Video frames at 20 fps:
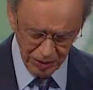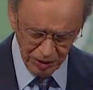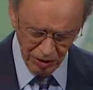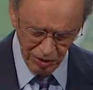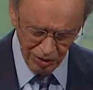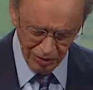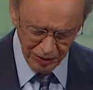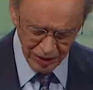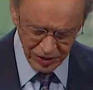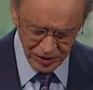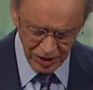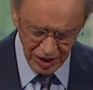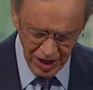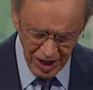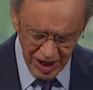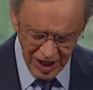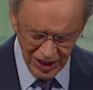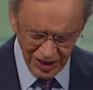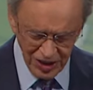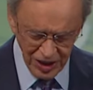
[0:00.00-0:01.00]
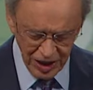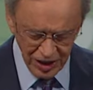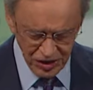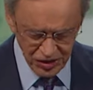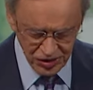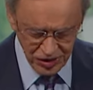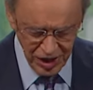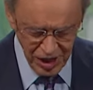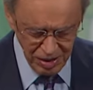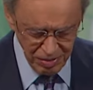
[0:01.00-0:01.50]
in all this? It, it
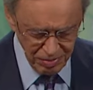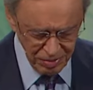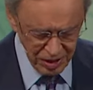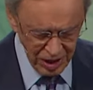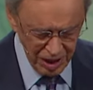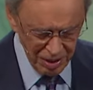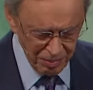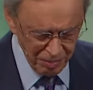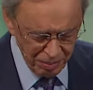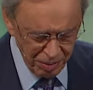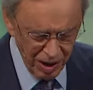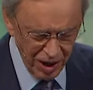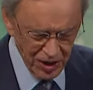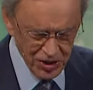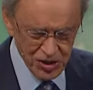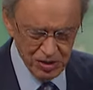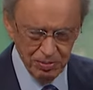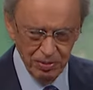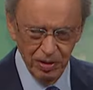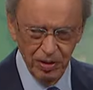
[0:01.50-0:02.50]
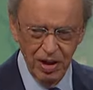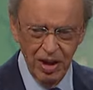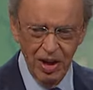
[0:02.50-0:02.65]
seemed impossible.